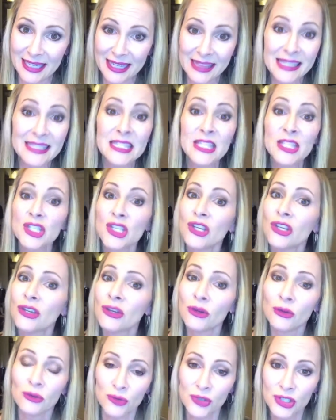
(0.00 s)
This is
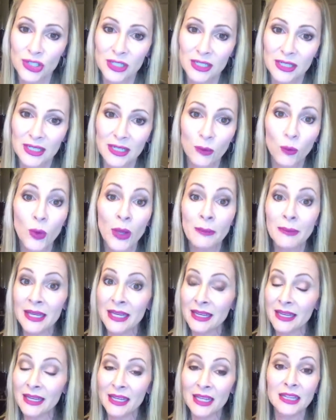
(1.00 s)
huge.
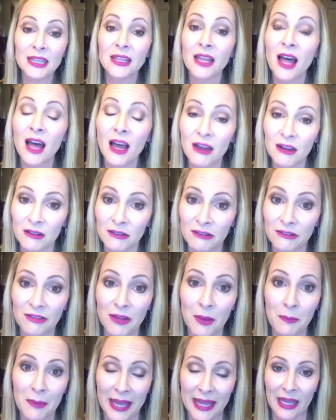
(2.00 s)
Women
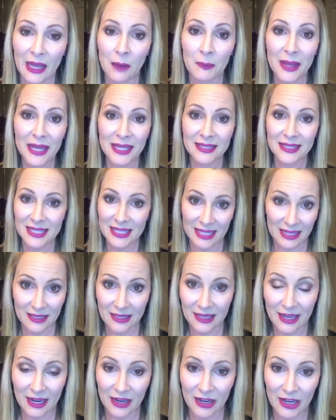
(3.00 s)
love makeup and
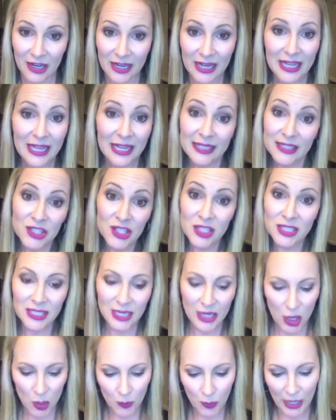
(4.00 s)
skincare. It's just a
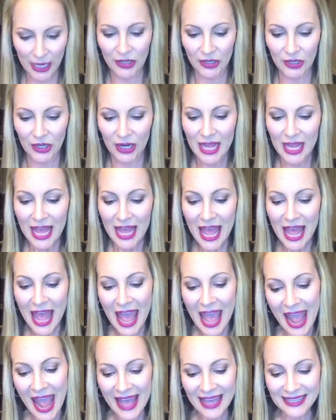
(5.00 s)
no-brainer.
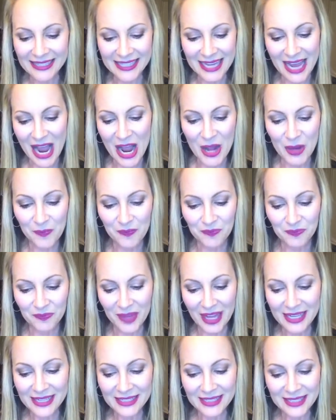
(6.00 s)
And
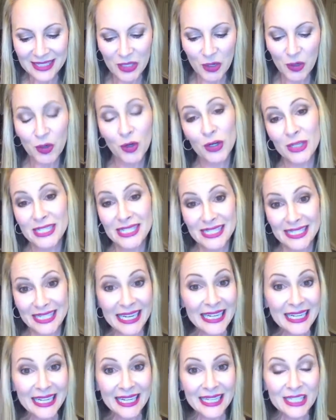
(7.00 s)
so
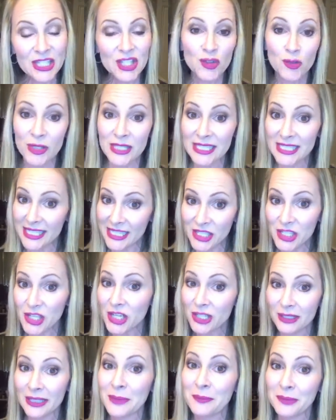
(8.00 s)
Christina
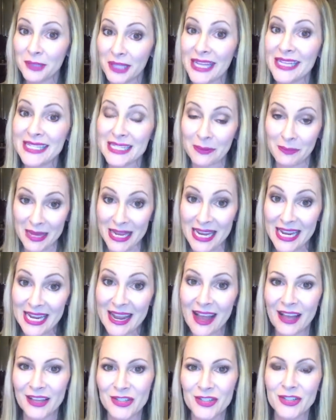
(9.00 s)
strategically placed
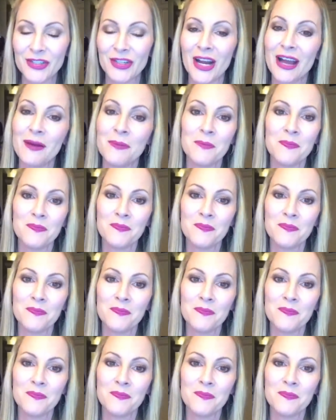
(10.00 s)
me under